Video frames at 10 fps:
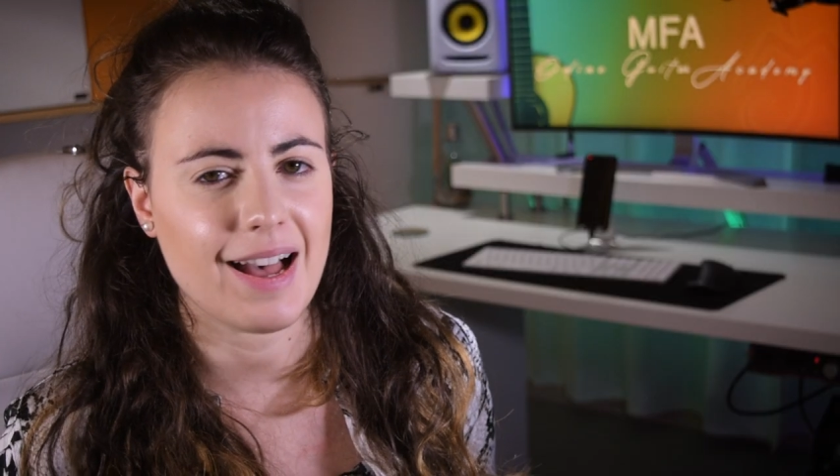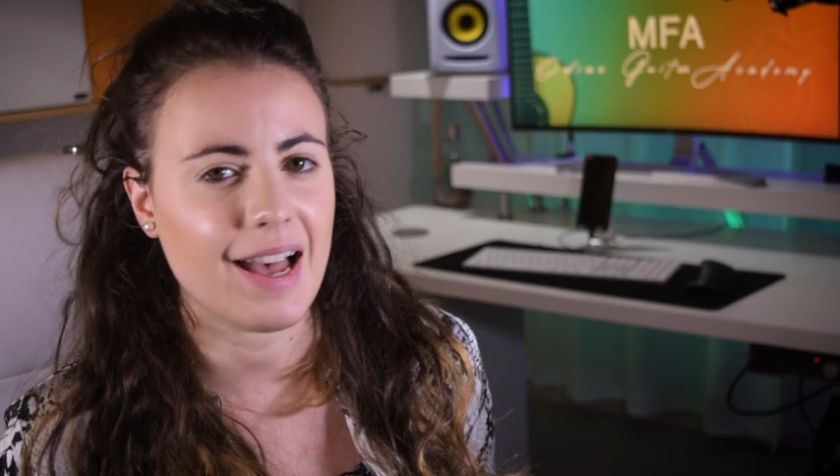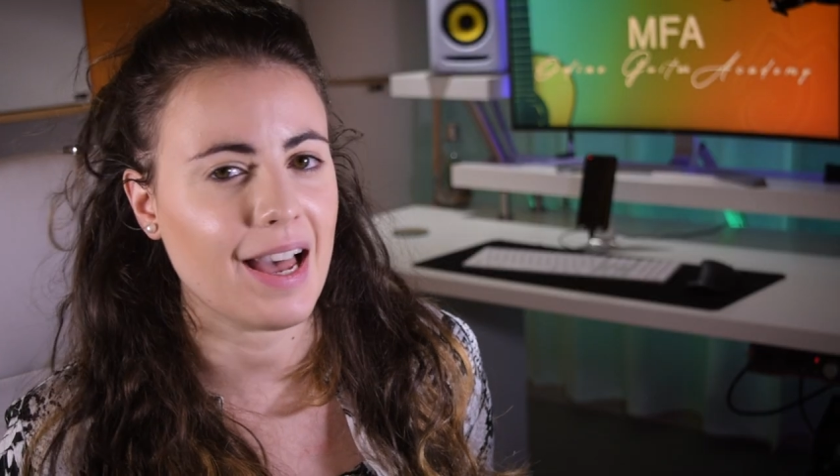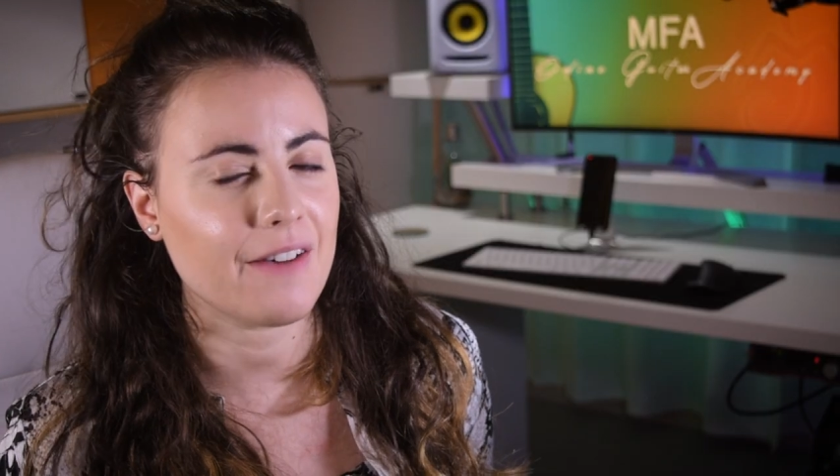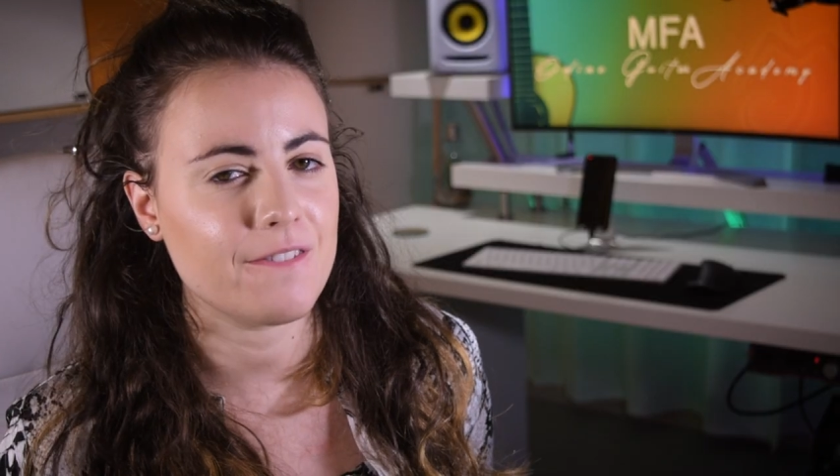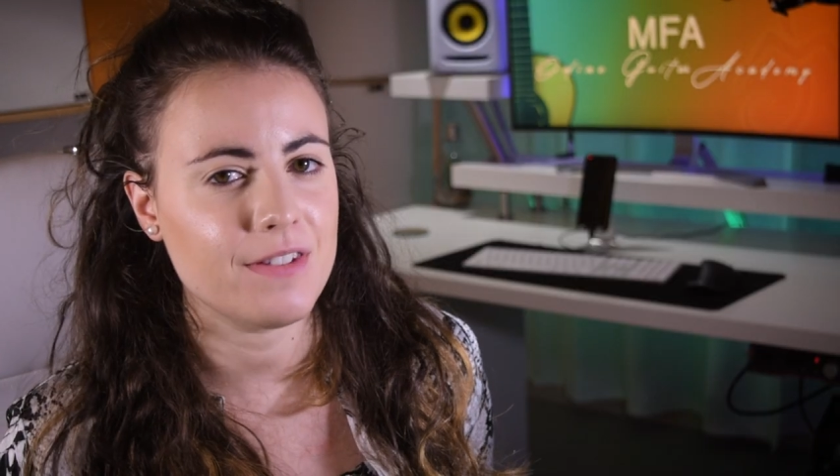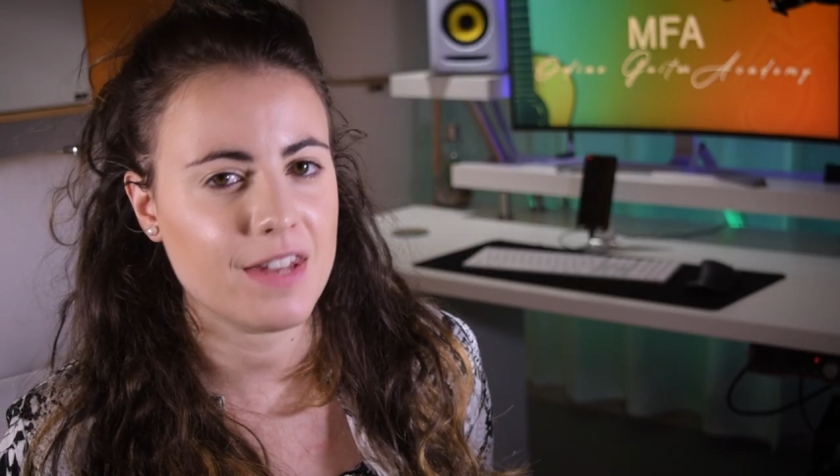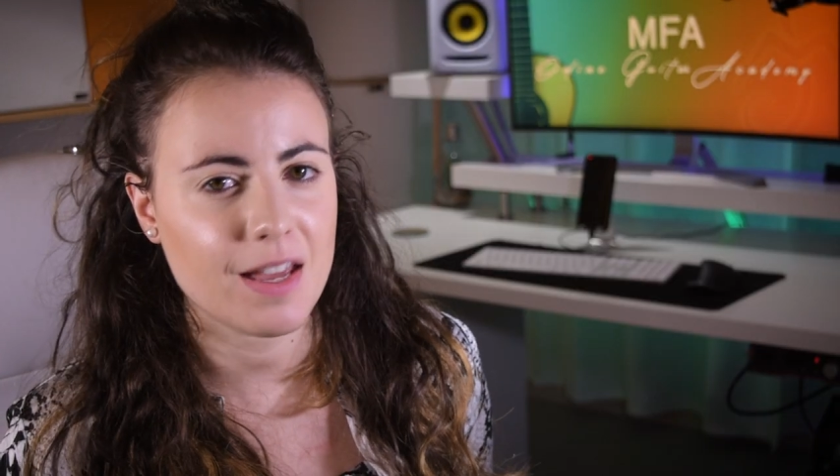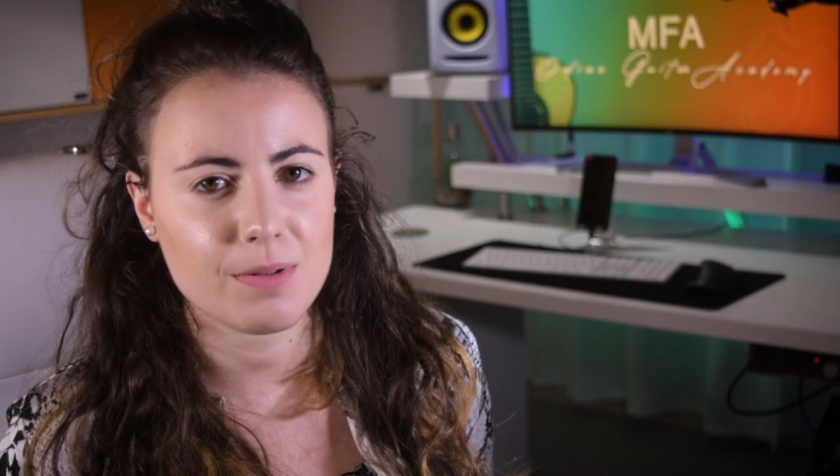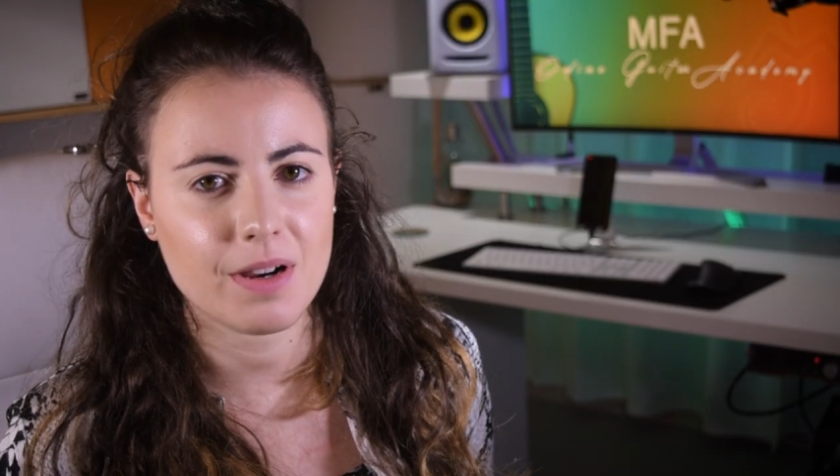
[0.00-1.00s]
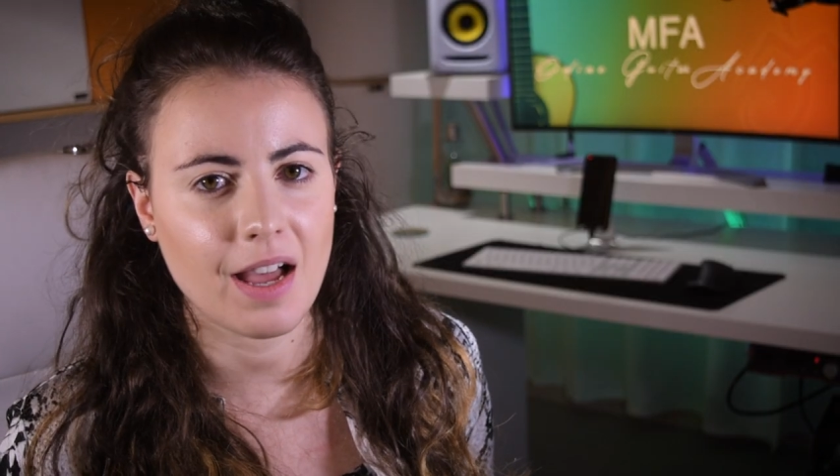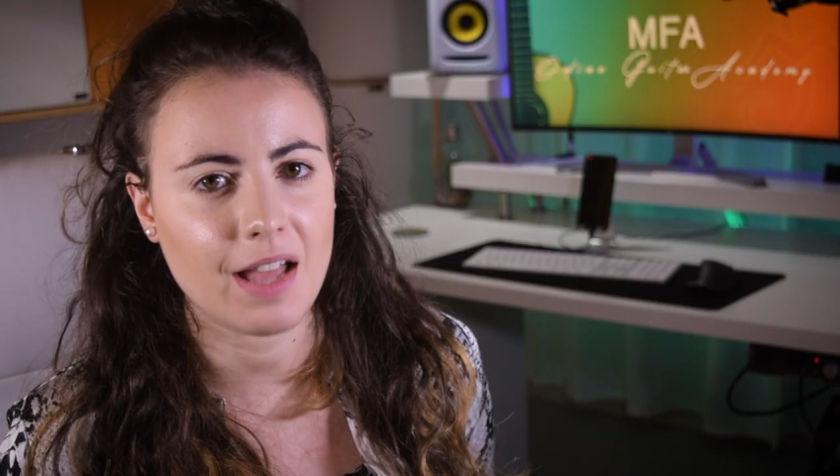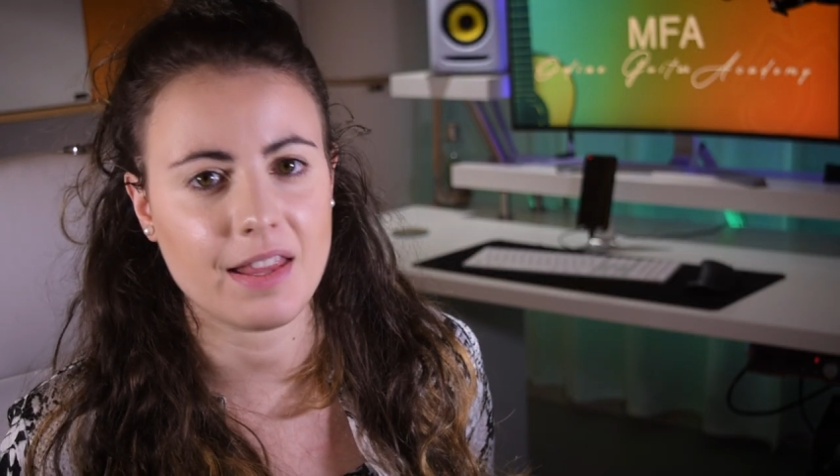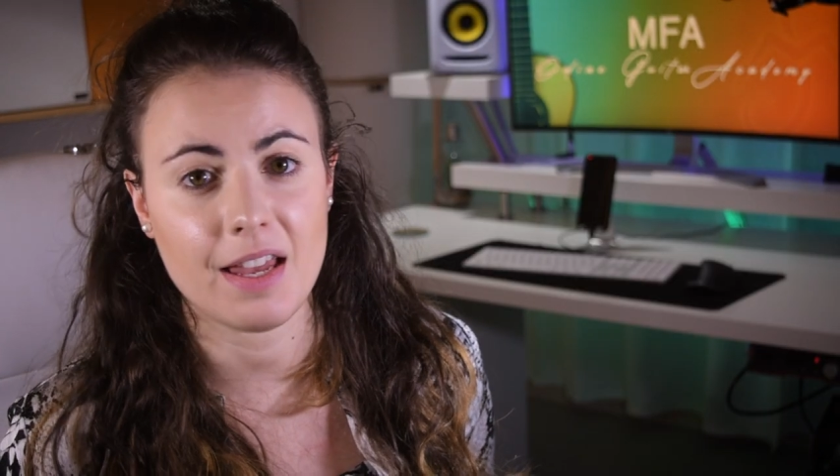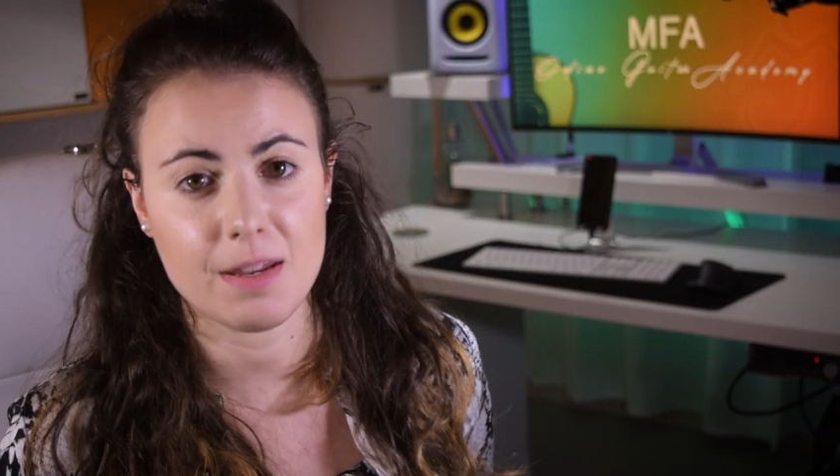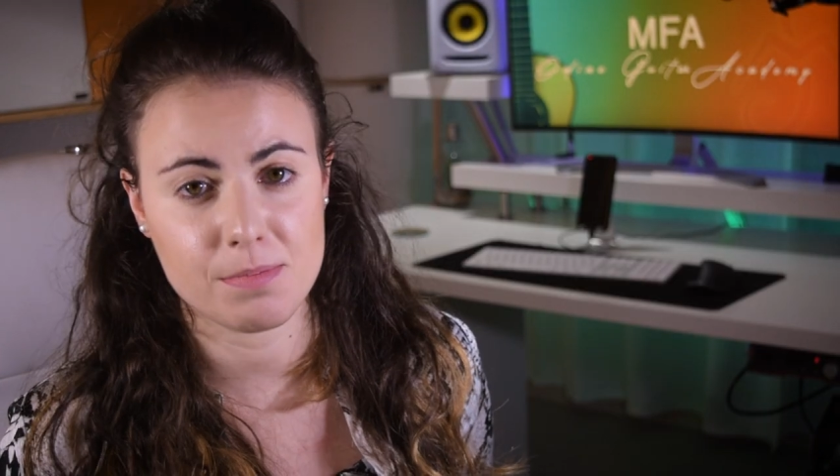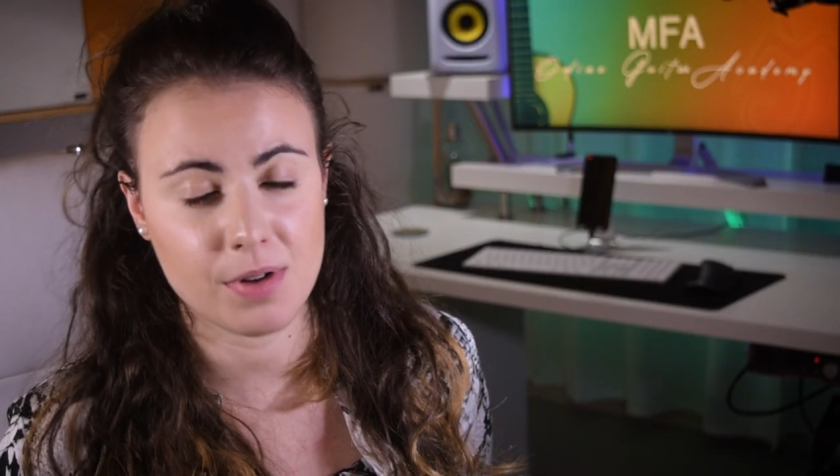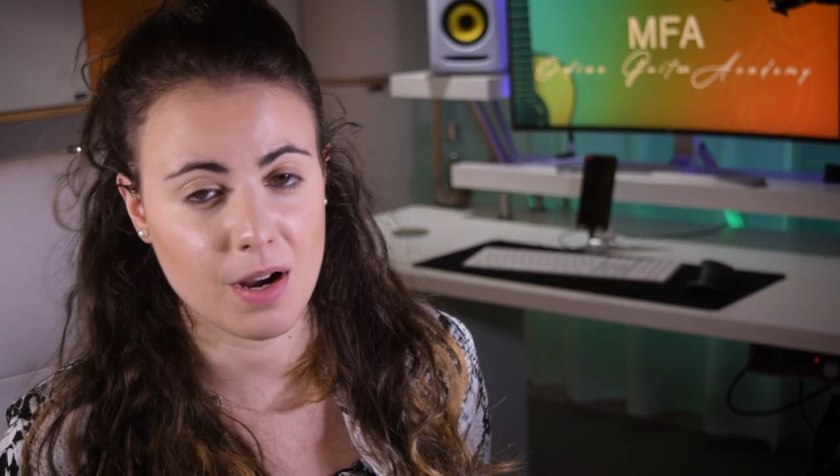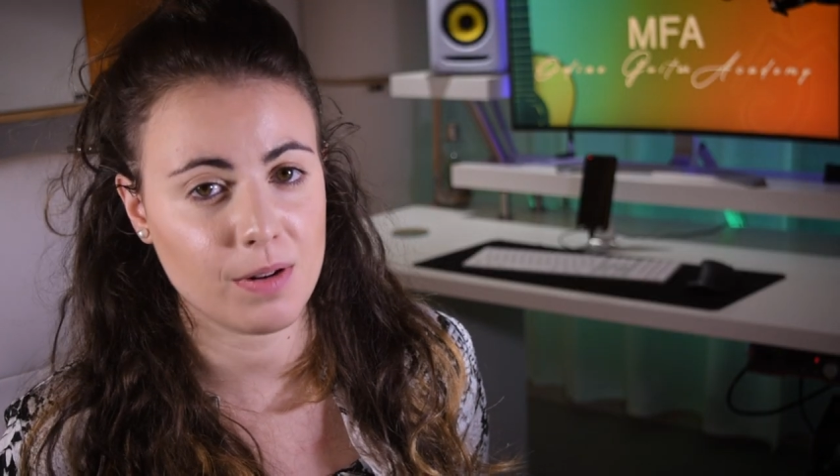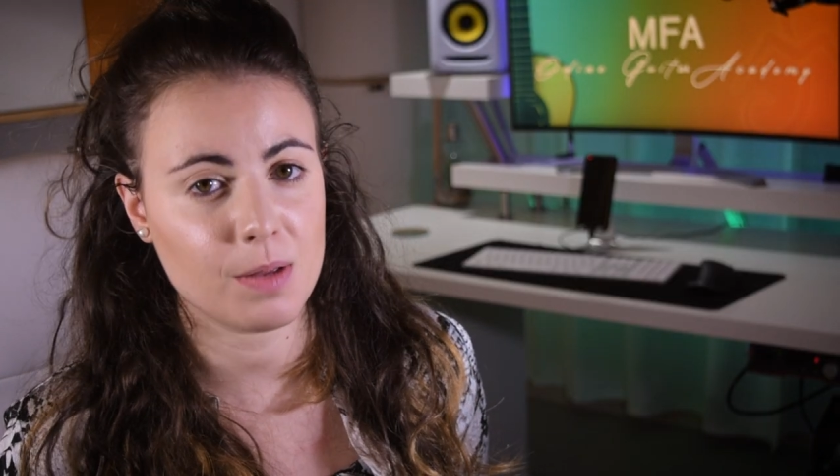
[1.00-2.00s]
I have never had any
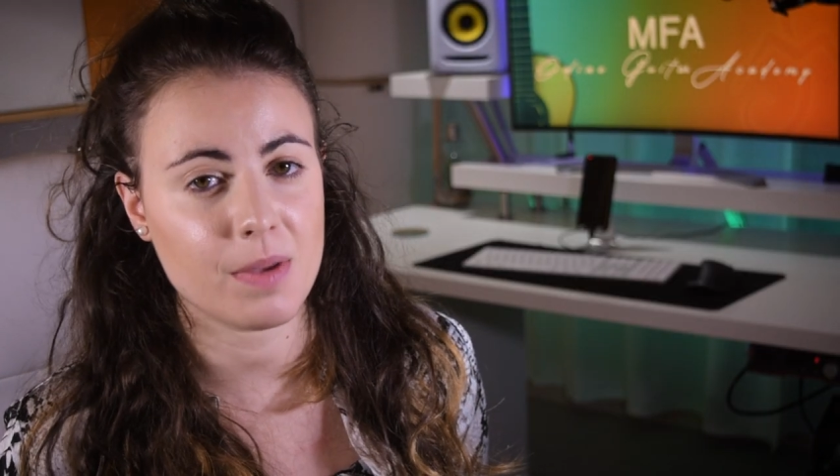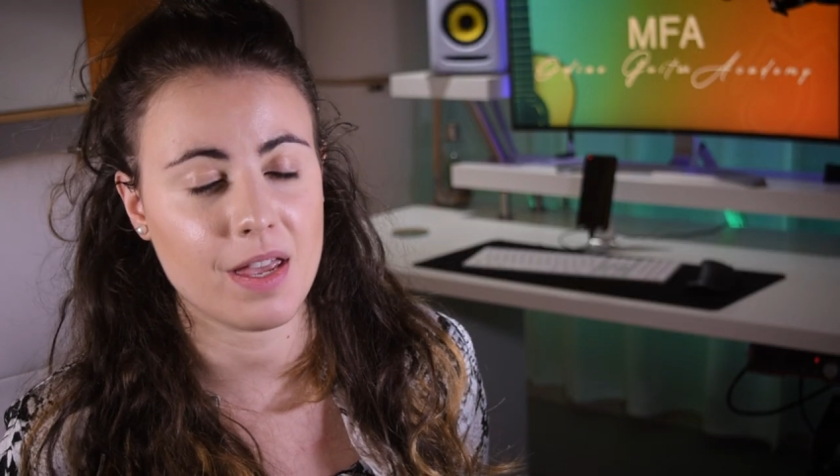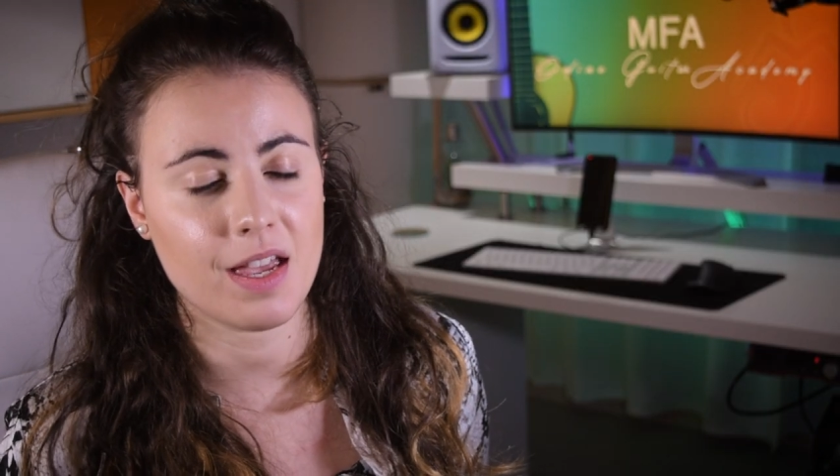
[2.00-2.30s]
problem.